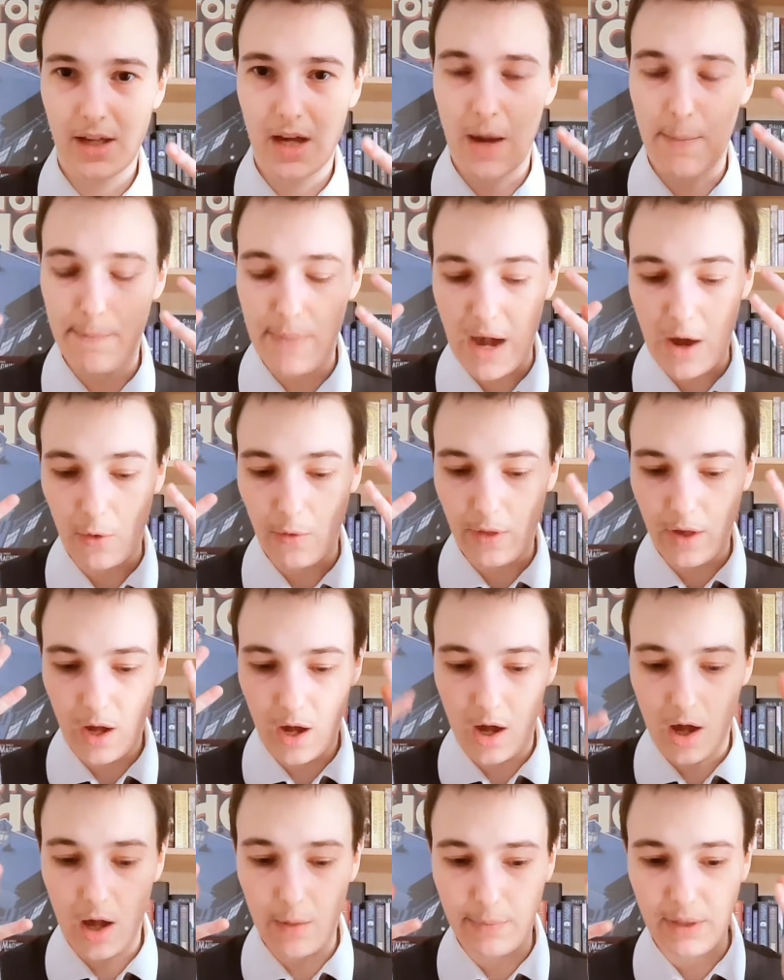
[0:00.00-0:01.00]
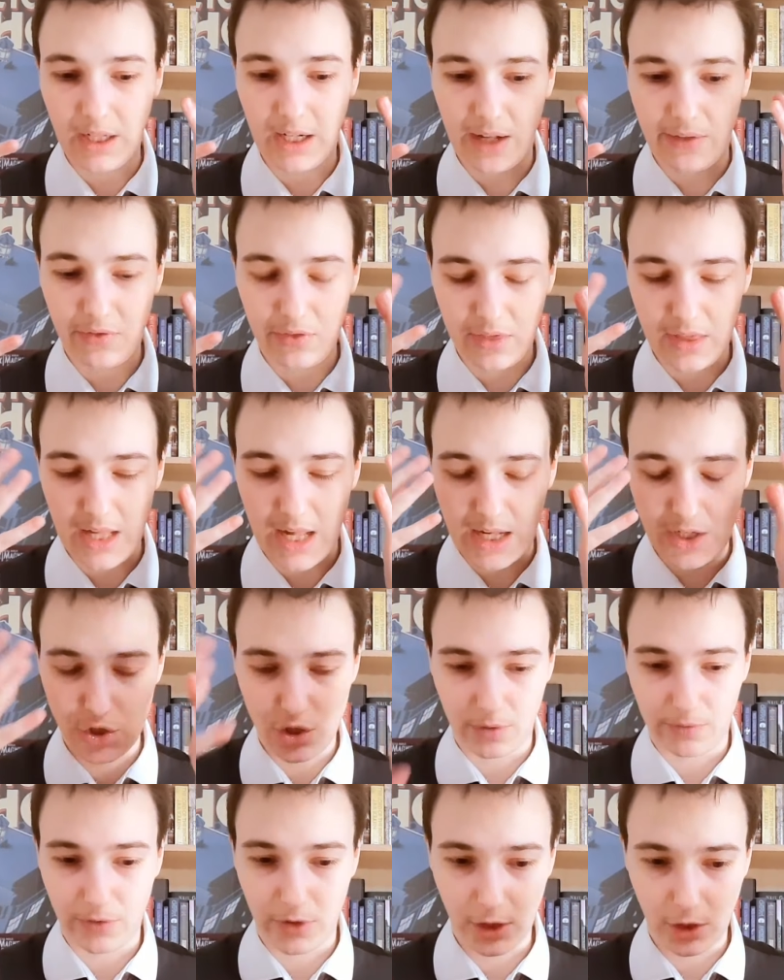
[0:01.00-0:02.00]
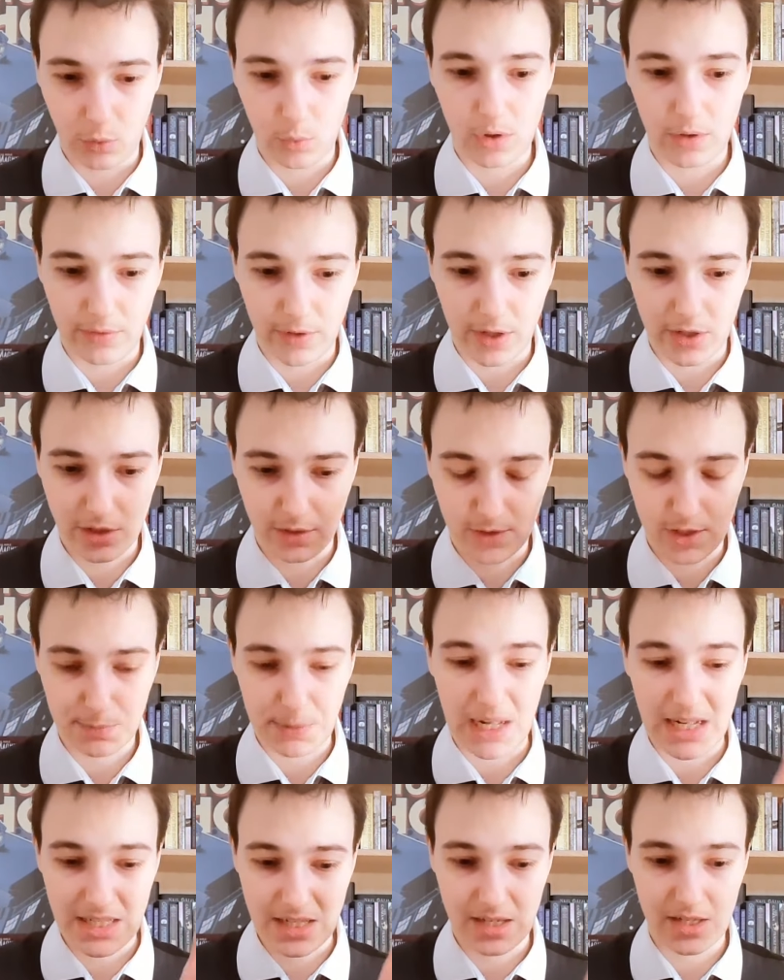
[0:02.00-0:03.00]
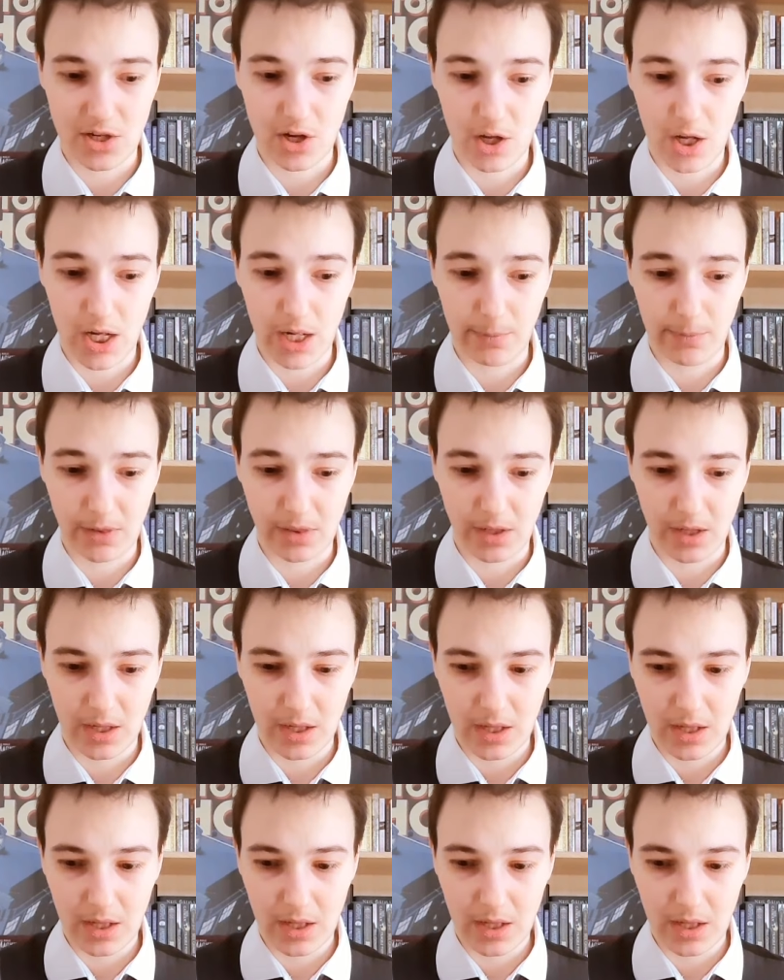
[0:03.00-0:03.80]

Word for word: about her being at the edge of the universe of space and time, and